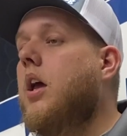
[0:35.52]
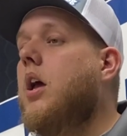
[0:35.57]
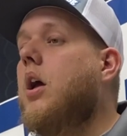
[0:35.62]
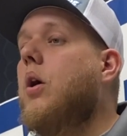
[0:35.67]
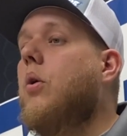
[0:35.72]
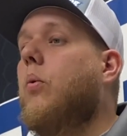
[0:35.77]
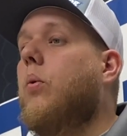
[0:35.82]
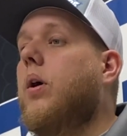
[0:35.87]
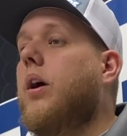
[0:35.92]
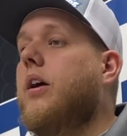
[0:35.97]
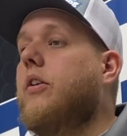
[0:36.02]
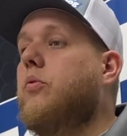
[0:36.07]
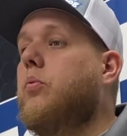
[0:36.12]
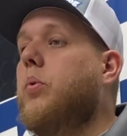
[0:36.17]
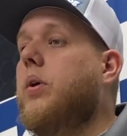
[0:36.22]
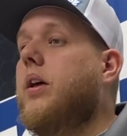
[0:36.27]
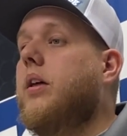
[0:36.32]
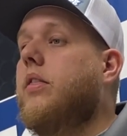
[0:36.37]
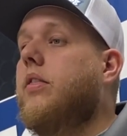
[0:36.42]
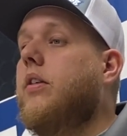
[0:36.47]
Whereas
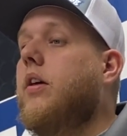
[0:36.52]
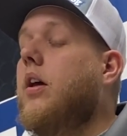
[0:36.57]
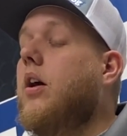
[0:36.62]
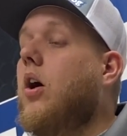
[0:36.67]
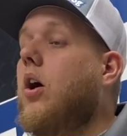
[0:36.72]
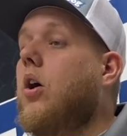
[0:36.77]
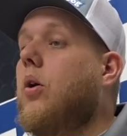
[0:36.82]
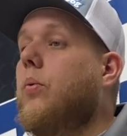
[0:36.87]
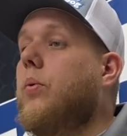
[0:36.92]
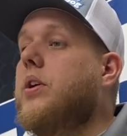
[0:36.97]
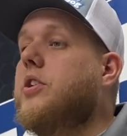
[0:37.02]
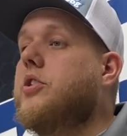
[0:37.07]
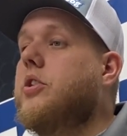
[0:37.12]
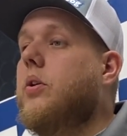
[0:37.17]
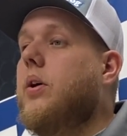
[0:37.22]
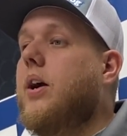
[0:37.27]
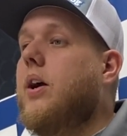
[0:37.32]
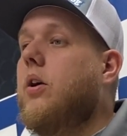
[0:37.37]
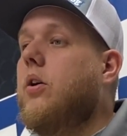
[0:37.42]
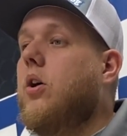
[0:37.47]
with our original
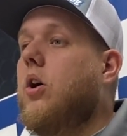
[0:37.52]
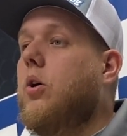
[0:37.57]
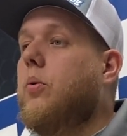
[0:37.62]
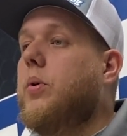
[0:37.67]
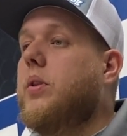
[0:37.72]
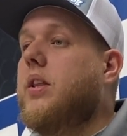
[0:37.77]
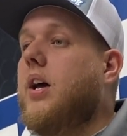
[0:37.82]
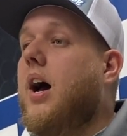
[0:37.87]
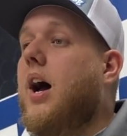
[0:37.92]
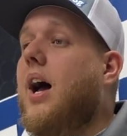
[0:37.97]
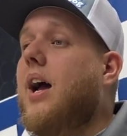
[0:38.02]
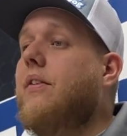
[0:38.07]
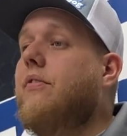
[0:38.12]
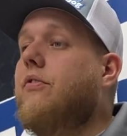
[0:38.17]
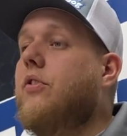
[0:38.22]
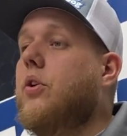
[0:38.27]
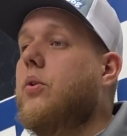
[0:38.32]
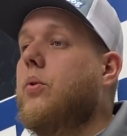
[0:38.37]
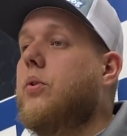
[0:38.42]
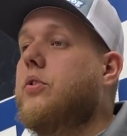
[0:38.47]
AirDog with the high
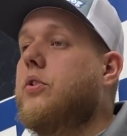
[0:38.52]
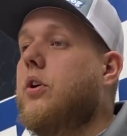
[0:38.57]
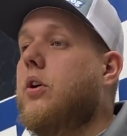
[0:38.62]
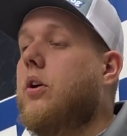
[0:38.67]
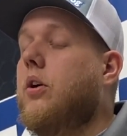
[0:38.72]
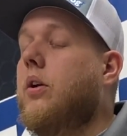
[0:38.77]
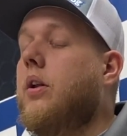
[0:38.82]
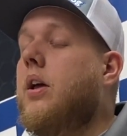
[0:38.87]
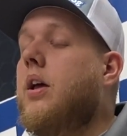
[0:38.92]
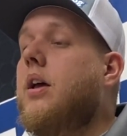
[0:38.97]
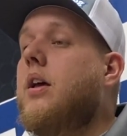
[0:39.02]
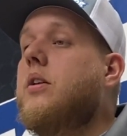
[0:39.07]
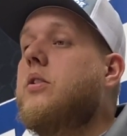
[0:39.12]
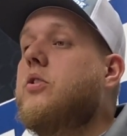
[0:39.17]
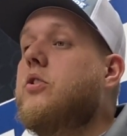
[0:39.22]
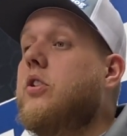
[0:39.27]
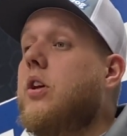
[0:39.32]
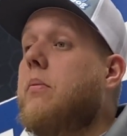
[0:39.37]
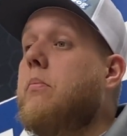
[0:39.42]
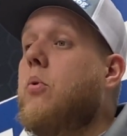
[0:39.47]
flow return,
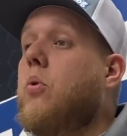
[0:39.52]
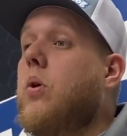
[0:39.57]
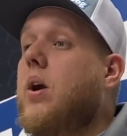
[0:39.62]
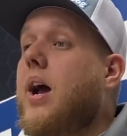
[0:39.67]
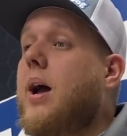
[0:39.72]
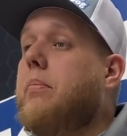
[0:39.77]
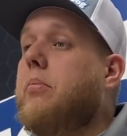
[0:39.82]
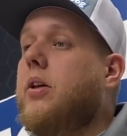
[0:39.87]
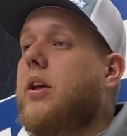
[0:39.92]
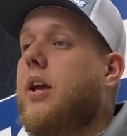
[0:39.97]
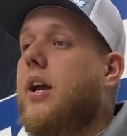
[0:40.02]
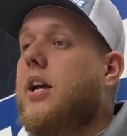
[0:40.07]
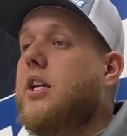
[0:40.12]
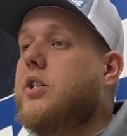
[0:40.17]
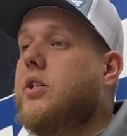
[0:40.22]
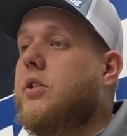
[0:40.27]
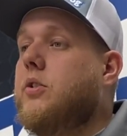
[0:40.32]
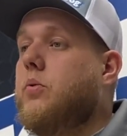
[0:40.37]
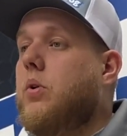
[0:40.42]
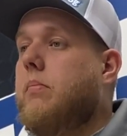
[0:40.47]
some more
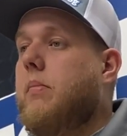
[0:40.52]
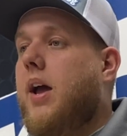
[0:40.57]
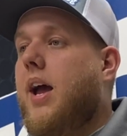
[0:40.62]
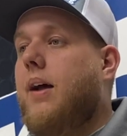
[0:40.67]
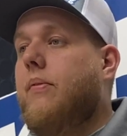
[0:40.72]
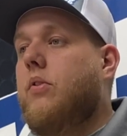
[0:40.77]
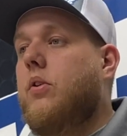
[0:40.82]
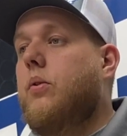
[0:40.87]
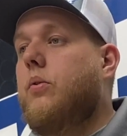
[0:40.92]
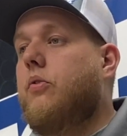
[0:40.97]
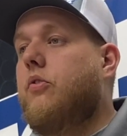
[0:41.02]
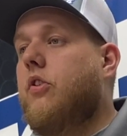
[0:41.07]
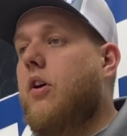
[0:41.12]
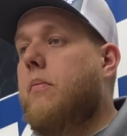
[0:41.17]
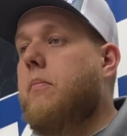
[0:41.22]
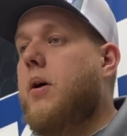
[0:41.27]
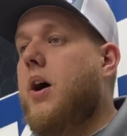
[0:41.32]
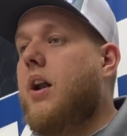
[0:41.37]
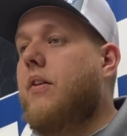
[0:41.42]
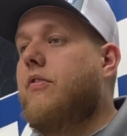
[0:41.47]
applications we may have to do some
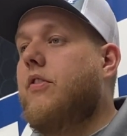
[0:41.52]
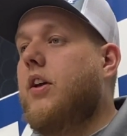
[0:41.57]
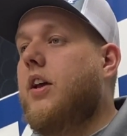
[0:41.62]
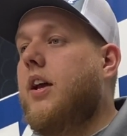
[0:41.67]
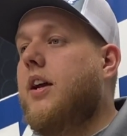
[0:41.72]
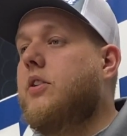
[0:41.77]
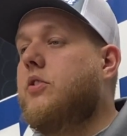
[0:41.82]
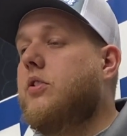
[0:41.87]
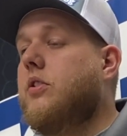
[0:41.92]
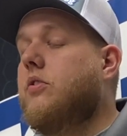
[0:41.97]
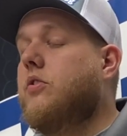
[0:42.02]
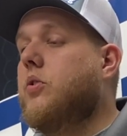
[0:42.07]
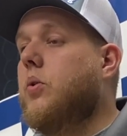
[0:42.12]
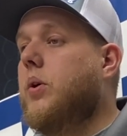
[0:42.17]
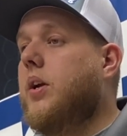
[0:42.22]
modifications. So